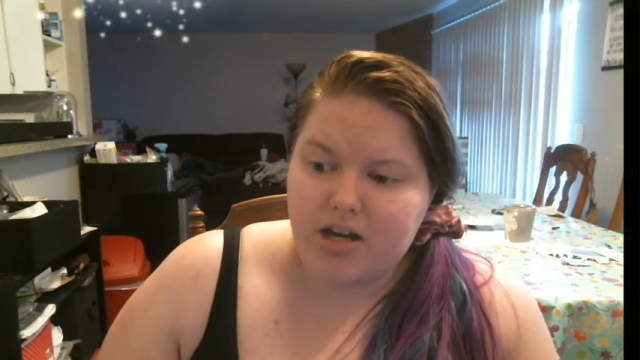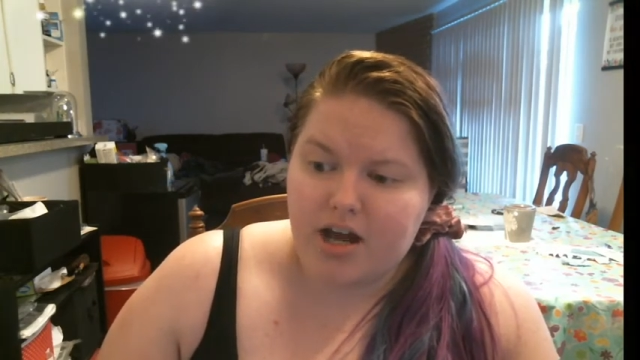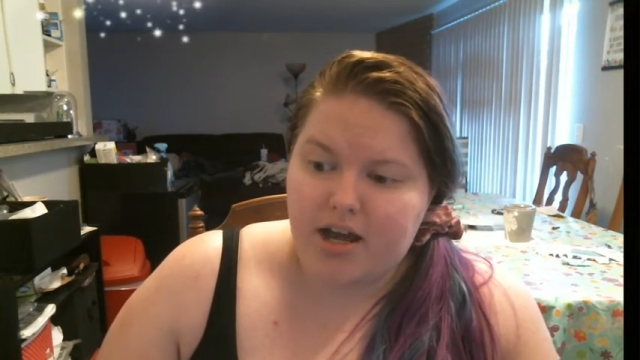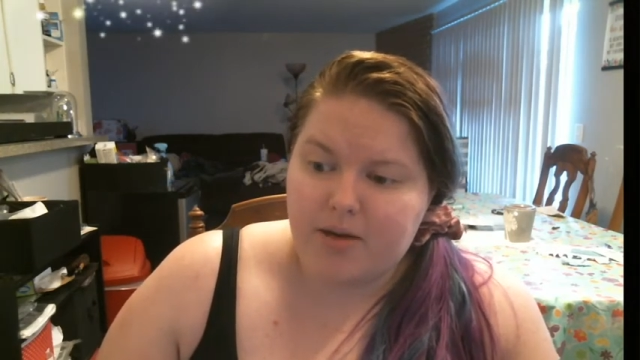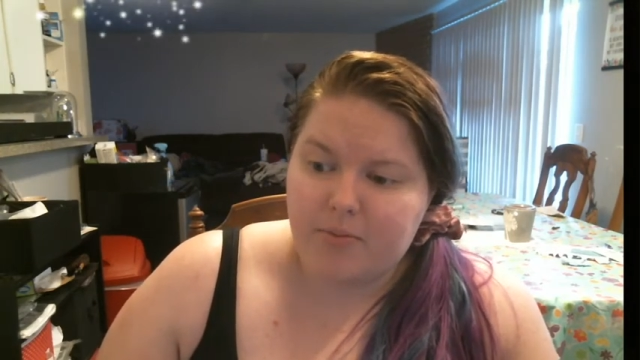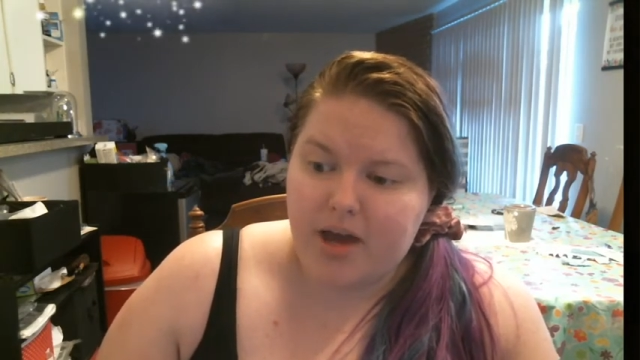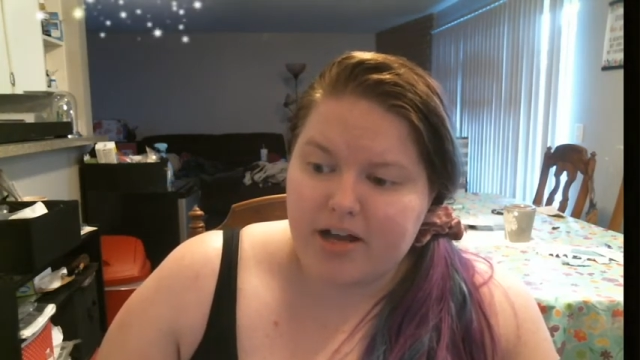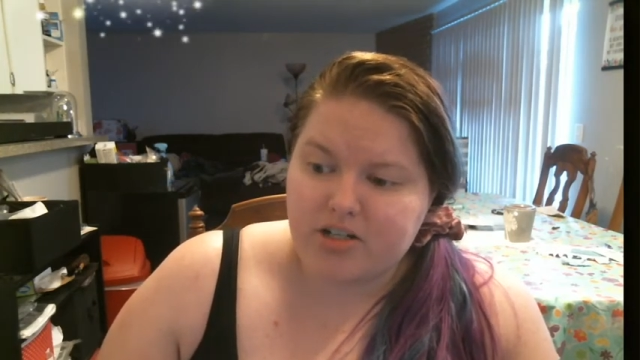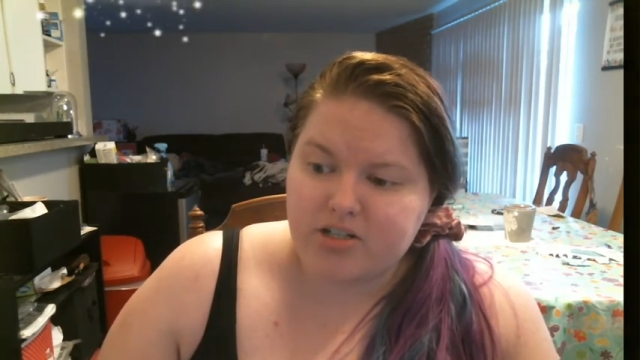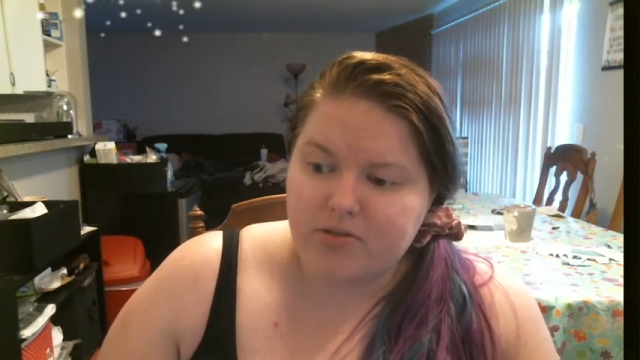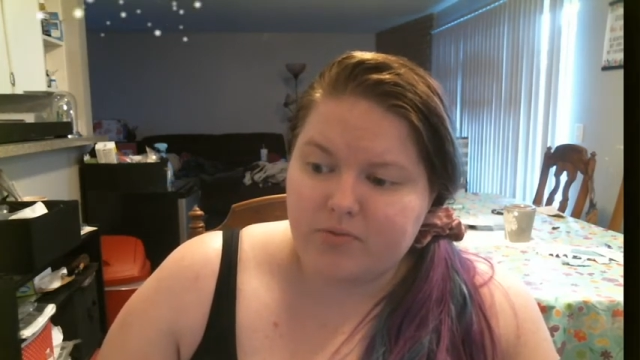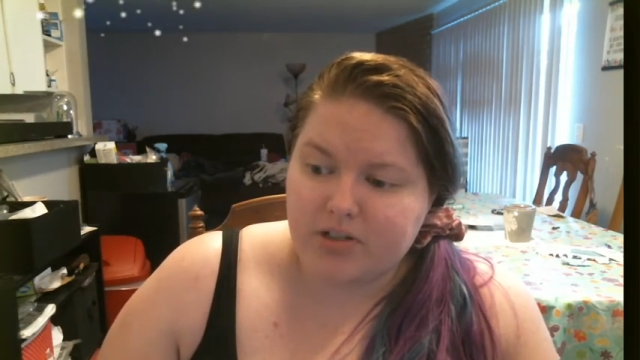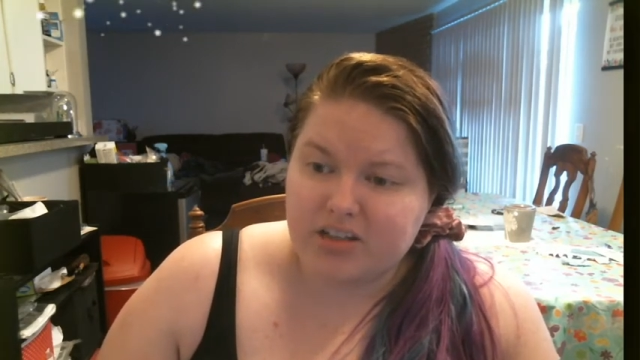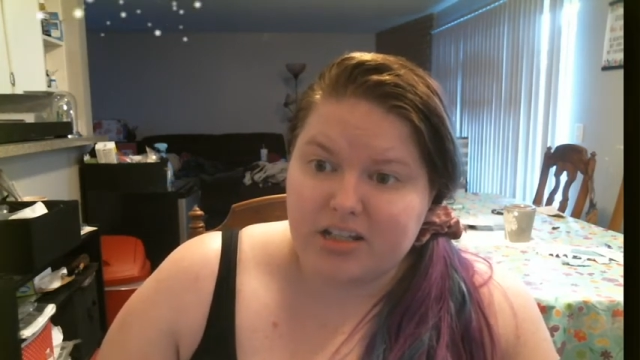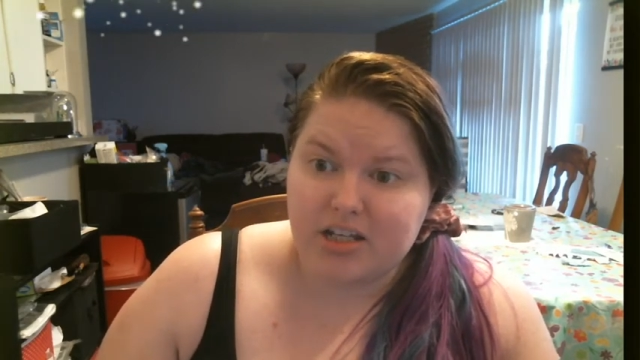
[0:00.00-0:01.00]
I'm actually
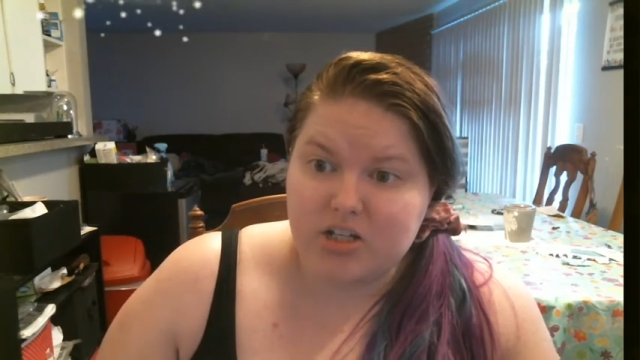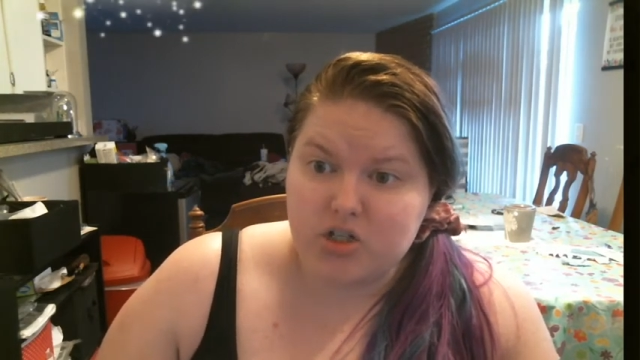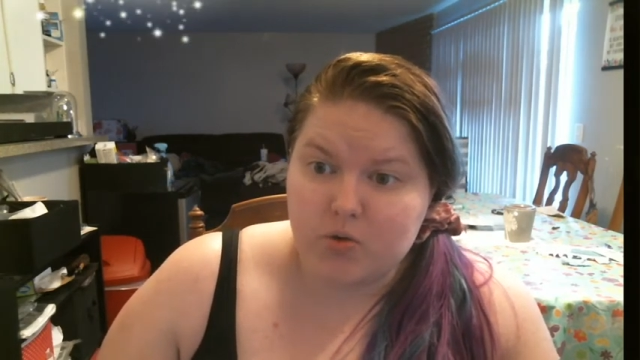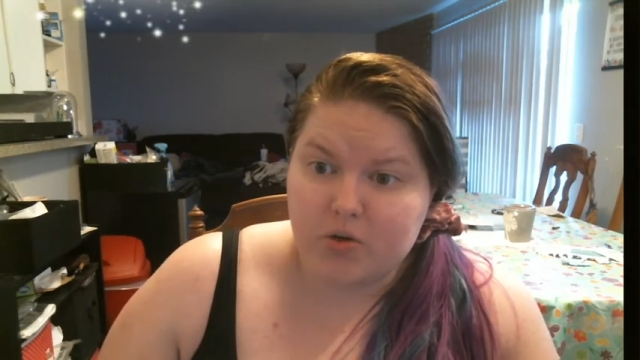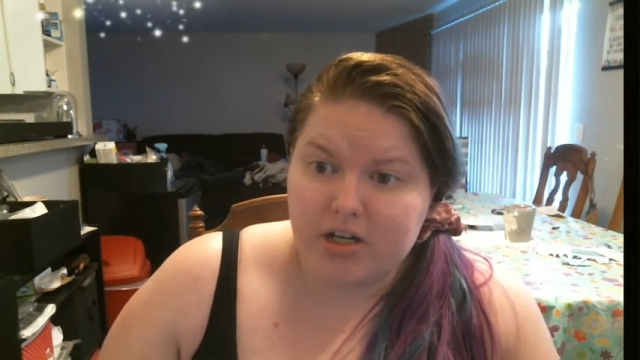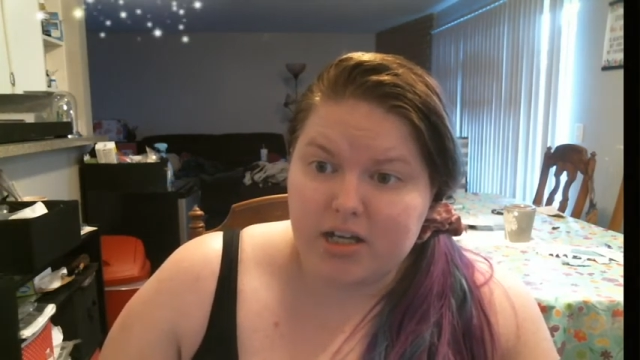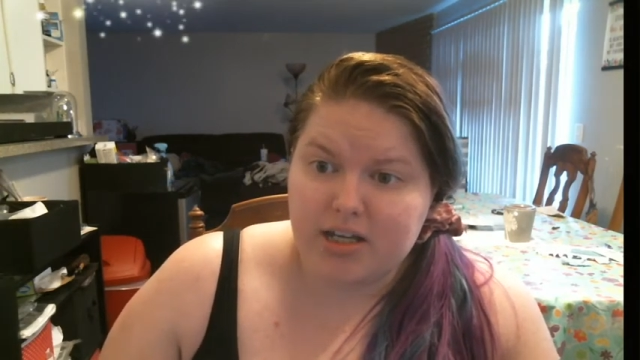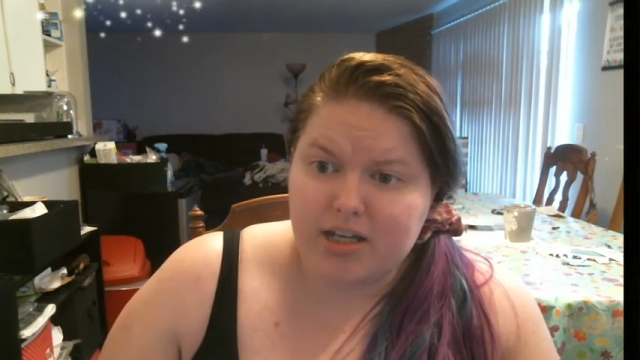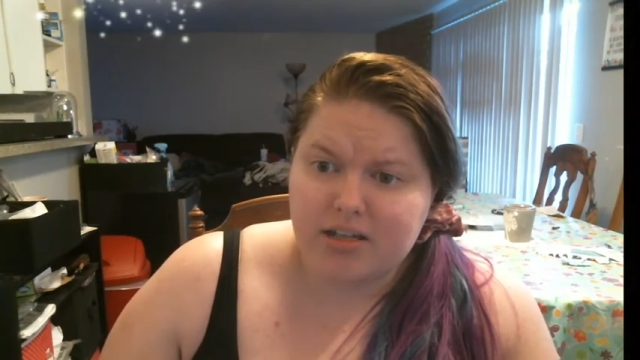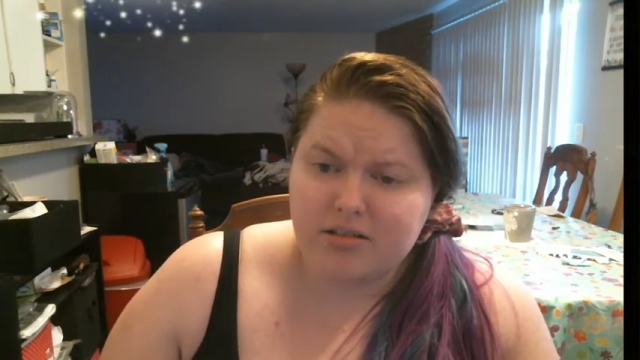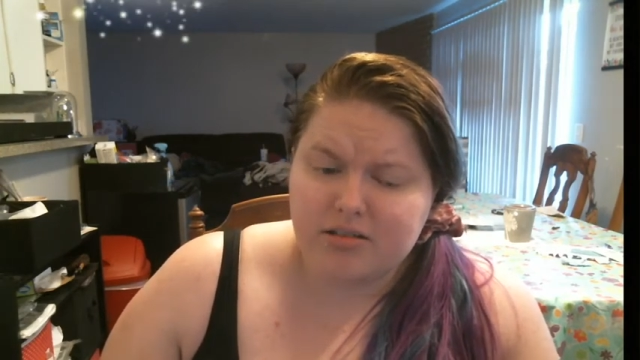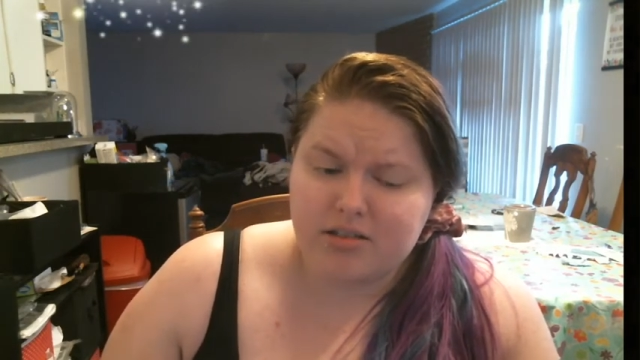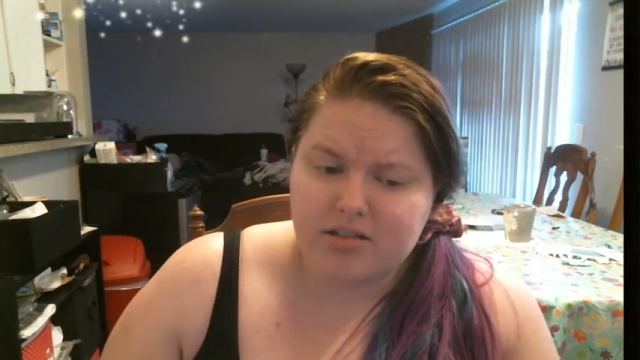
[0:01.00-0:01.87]
really enjoying it,